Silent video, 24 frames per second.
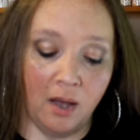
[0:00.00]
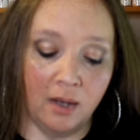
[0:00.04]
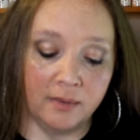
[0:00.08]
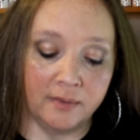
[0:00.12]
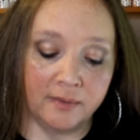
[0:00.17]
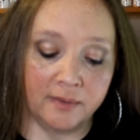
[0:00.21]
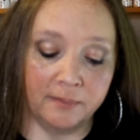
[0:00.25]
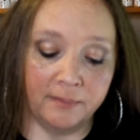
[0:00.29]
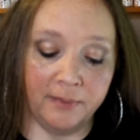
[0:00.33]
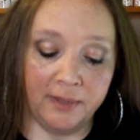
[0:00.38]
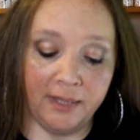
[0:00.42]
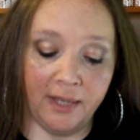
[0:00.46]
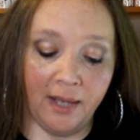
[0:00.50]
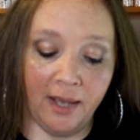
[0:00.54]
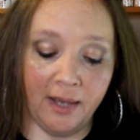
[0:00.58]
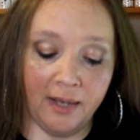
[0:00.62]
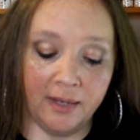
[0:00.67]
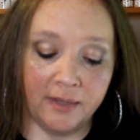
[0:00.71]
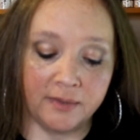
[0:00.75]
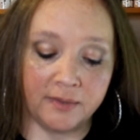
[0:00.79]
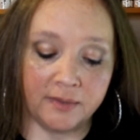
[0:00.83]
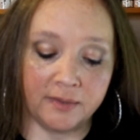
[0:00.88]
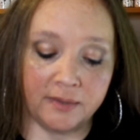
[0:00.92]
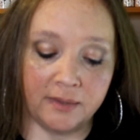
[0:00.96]
Somebody
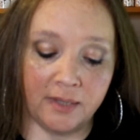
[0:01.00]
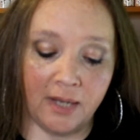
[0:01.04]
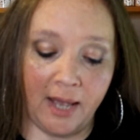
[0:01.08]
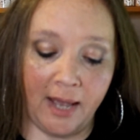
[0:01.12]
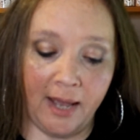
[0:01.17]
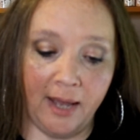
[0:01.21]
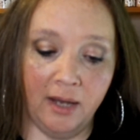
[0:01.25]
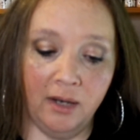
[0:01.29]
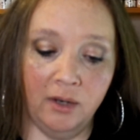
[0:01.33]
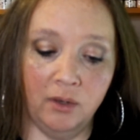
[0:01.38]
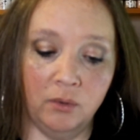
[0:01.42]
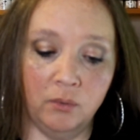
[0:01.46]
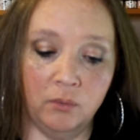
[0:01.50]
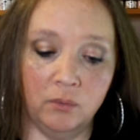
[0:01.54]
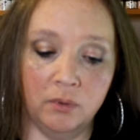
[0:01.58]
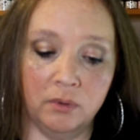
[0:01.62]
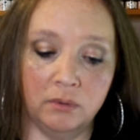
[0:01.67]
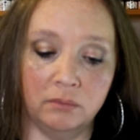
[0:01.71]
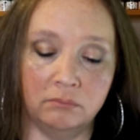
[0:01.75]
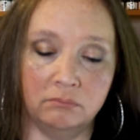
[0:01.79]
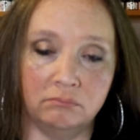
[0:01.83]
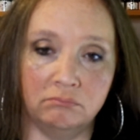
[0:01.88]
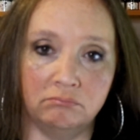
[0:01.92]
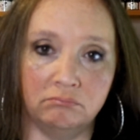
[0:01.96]
asked how
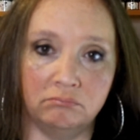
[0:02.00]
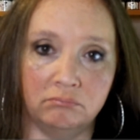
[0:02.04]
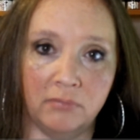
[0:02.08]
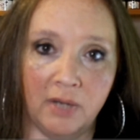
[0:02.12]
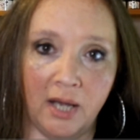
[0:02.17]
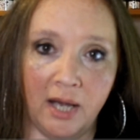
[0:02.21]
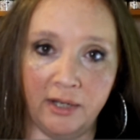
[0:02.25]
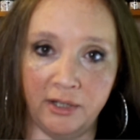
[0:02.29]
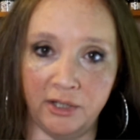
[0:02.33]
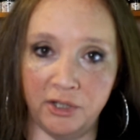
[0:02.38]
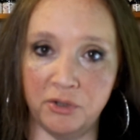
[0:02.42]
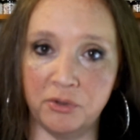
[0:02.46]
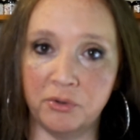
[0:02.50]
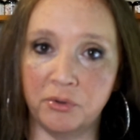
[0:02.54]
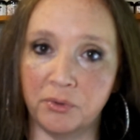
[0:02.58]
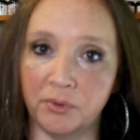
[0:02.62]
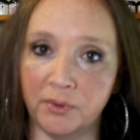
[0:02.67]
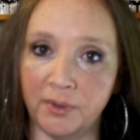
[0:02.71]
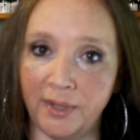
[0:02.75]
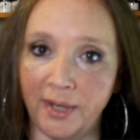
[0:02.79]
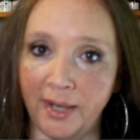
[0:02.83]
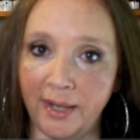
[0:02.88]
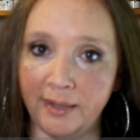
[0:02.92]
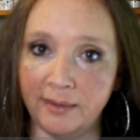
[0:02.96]
do you
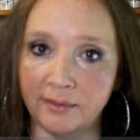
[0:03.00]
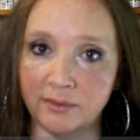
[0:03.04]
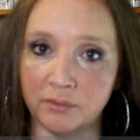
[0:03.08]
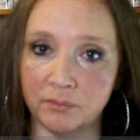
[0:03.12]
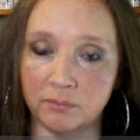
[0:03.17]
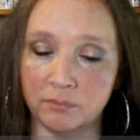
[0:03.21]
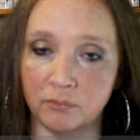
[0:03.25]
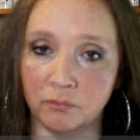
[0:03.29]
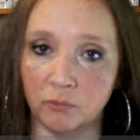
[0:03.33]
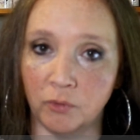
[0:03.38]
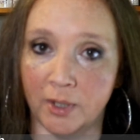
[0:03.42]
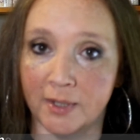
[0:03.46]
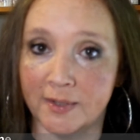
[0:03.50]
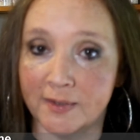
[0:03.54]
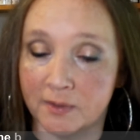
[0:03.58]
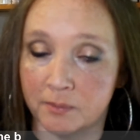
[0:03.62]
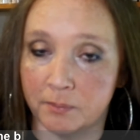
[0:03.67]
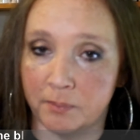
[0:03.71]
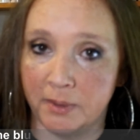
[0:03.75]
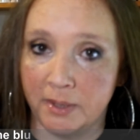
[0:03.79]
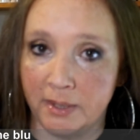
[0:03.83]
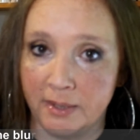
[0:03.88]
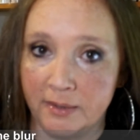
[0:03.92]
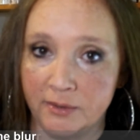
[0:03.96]
create
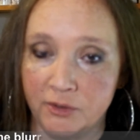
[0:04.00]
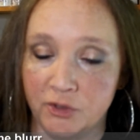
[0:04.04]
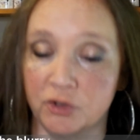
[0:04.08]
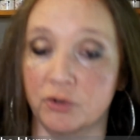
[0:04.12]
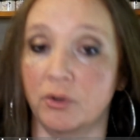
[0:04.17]
recipes,